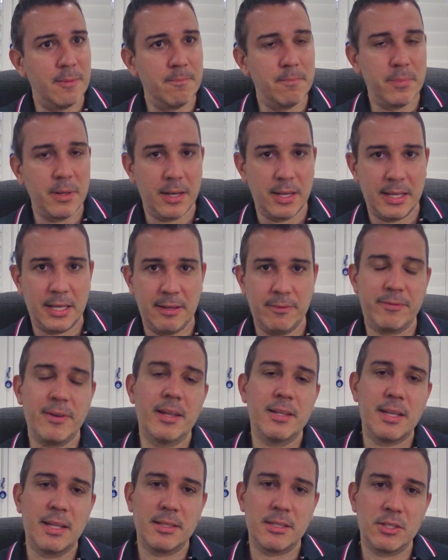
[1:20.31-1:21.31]
believe
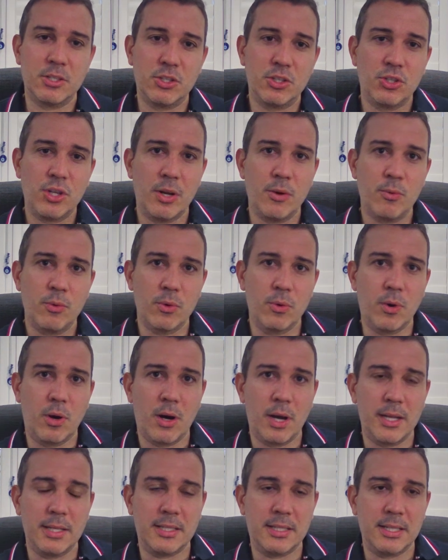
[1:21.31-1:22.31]
as a general
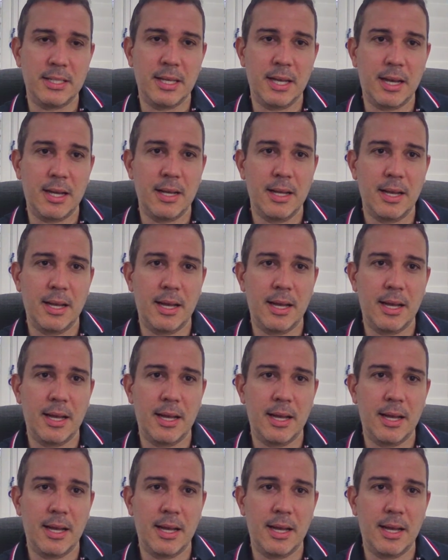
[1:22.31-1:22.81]
idea